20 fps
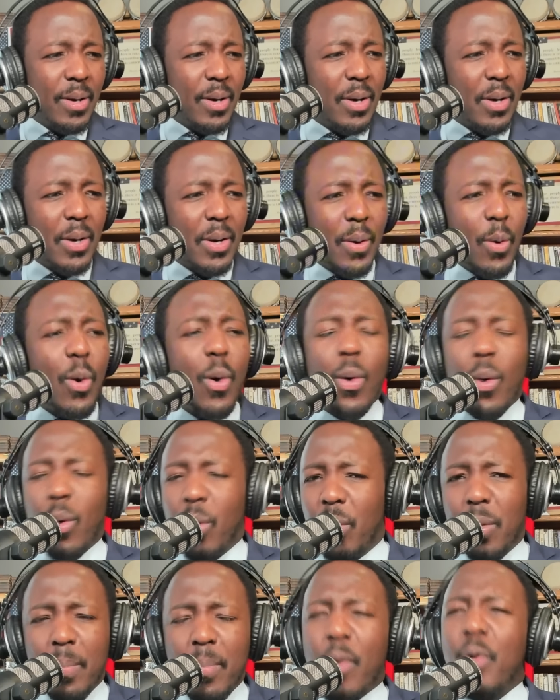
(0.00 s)
Oh,
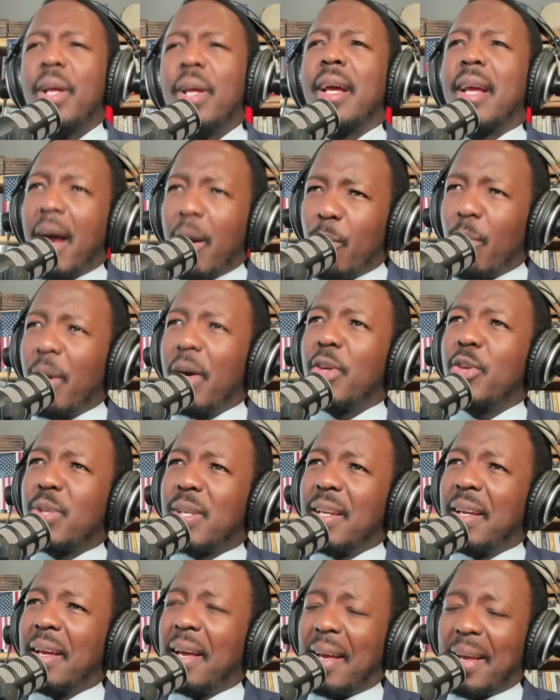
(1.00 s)
Mordecai, why
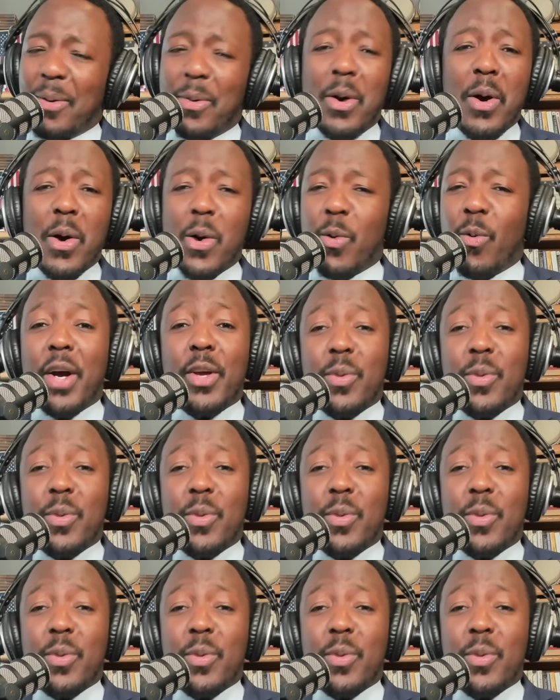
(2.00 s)
are